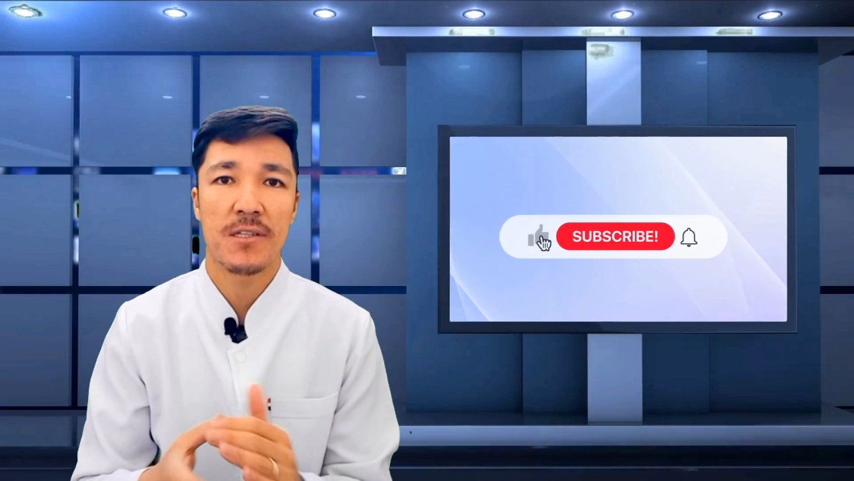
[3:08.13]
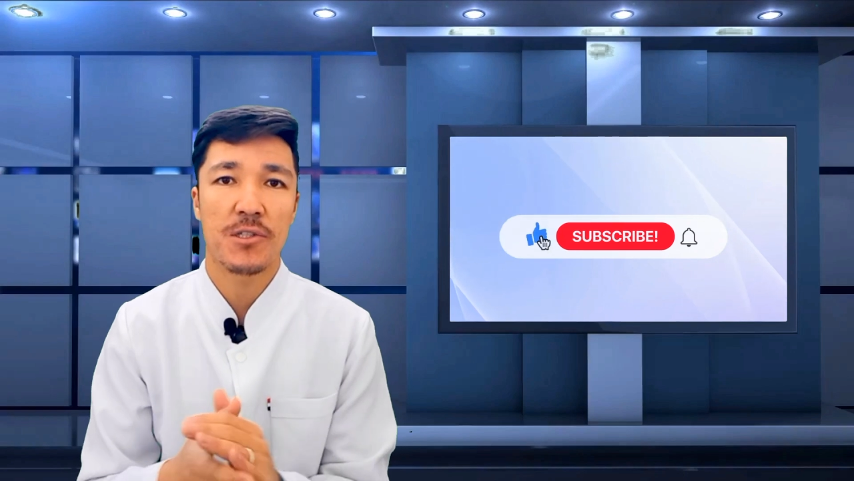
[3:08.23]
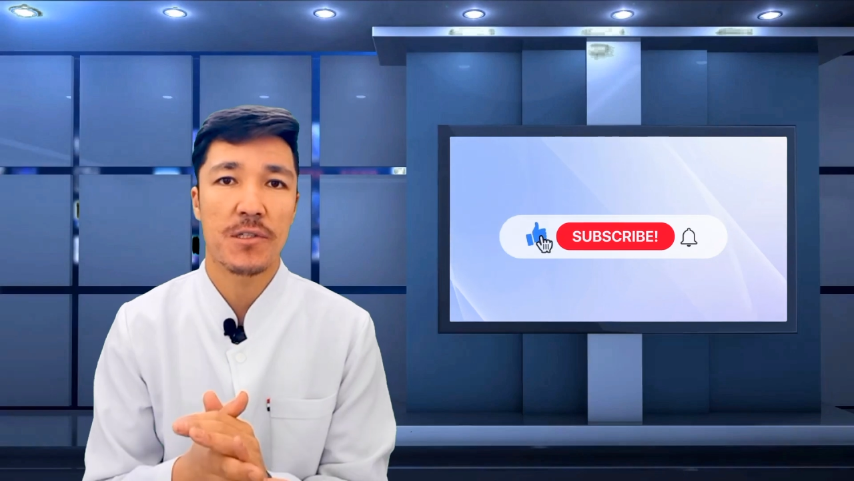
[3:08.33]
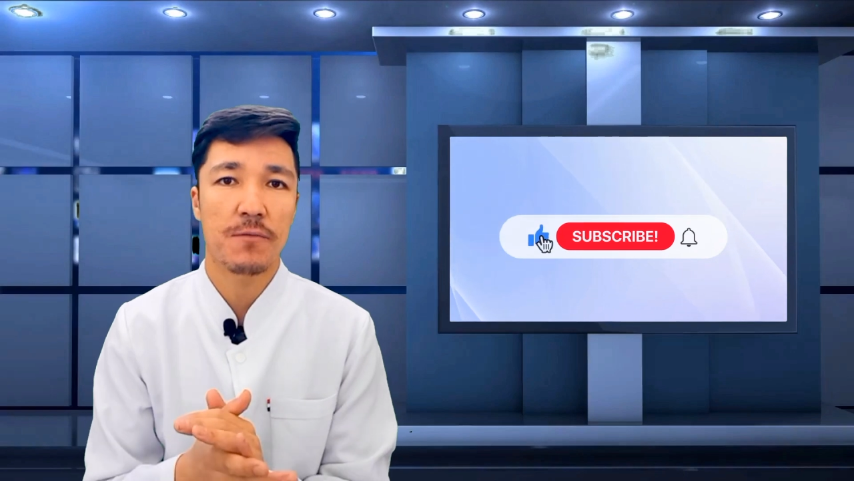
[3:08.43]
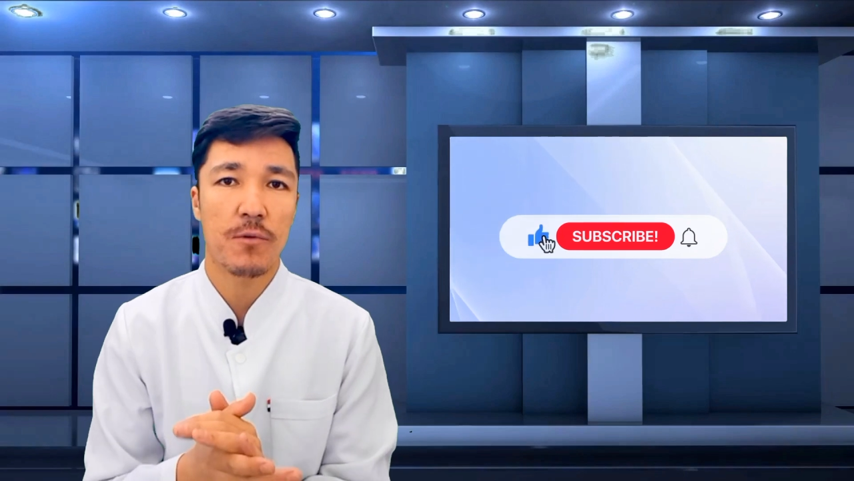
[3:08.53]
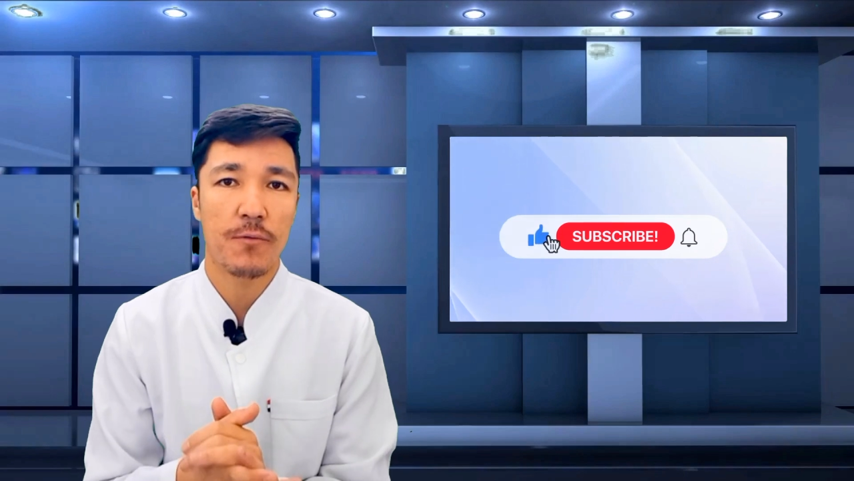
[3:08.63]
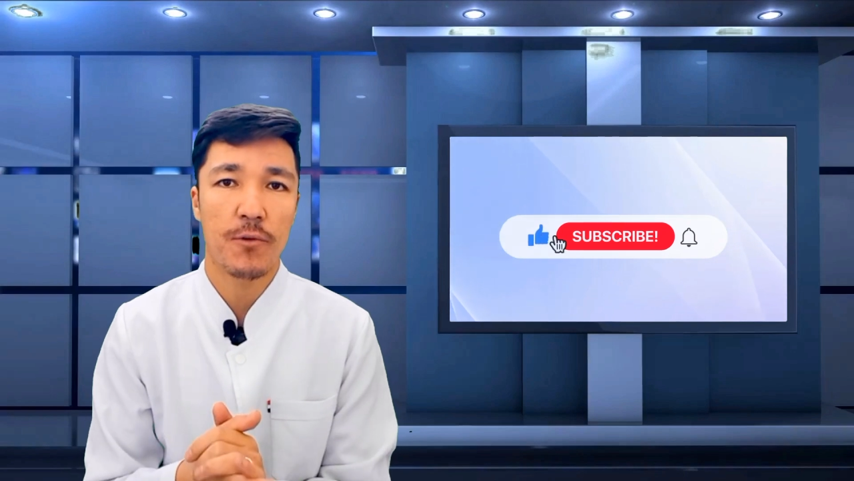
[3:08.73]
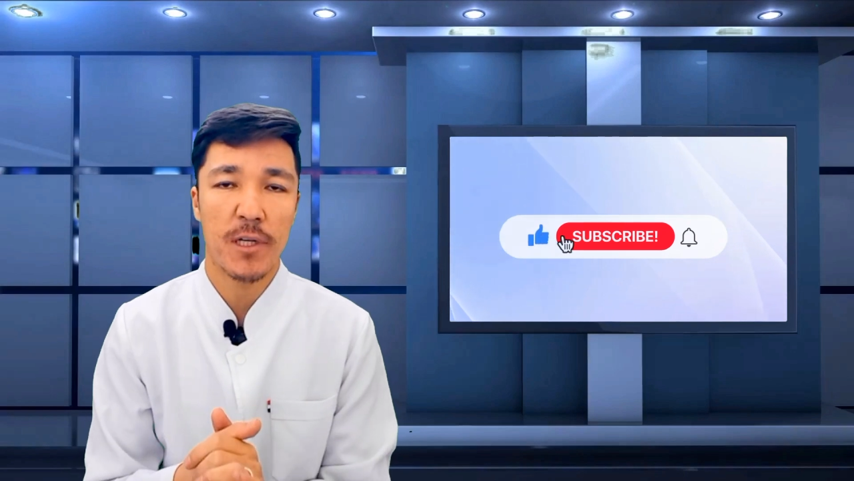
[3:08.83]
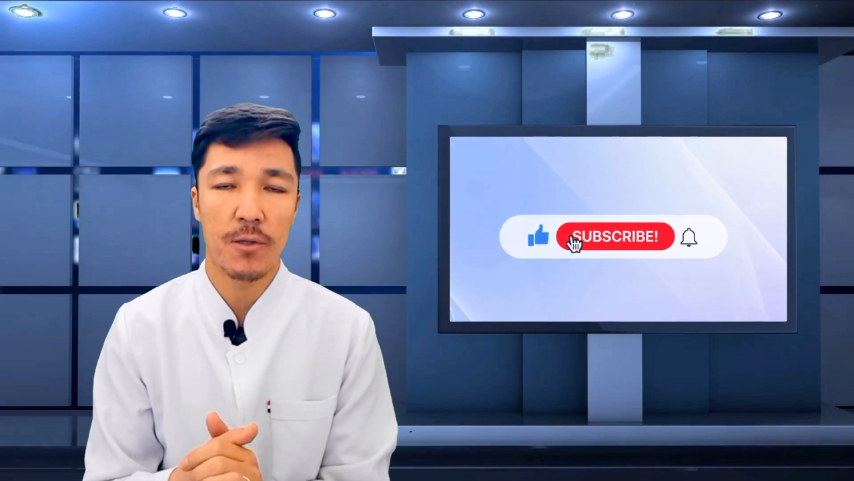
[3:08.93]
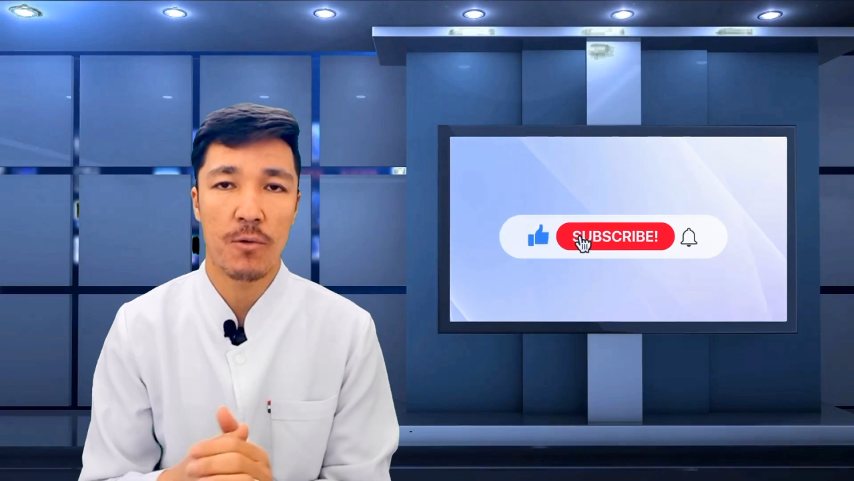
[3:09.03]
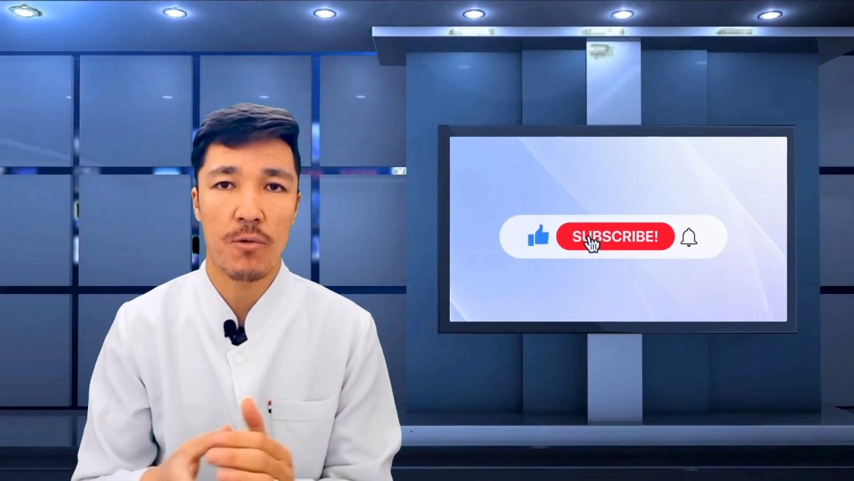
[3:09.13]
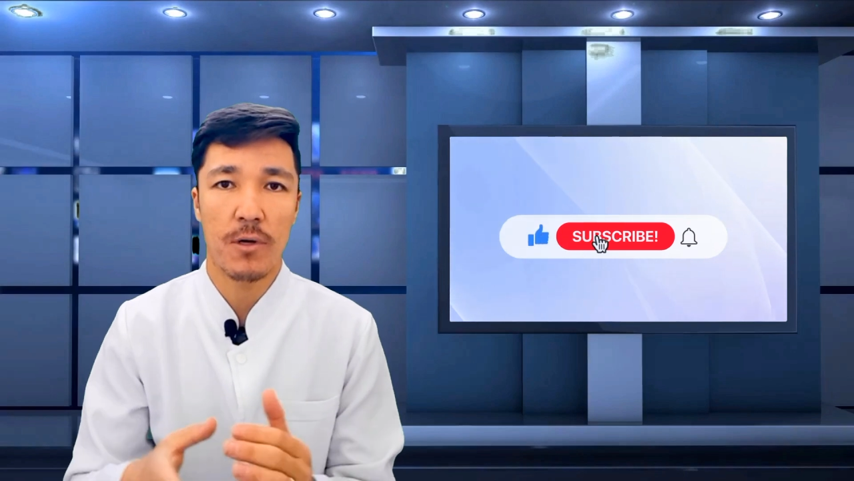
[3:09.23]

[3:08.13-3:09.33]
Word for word: such as warfarin